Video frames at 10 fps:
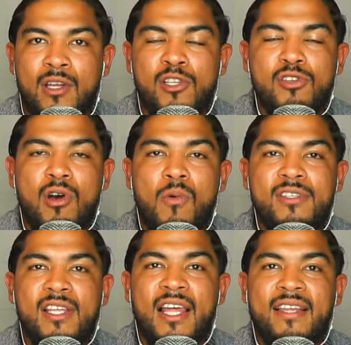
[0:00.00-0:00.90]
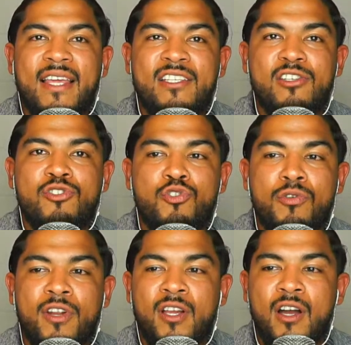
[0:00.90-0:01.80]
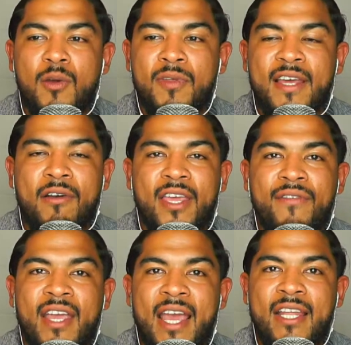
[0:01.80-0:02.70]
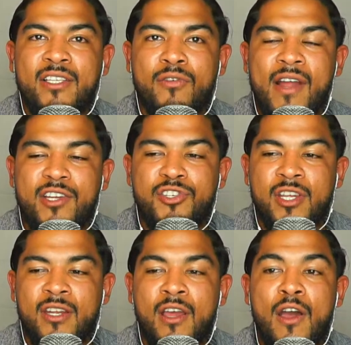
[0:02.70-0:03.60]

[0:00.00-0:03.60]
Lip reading: So it wasn't like they just drew their gun without giving any direction.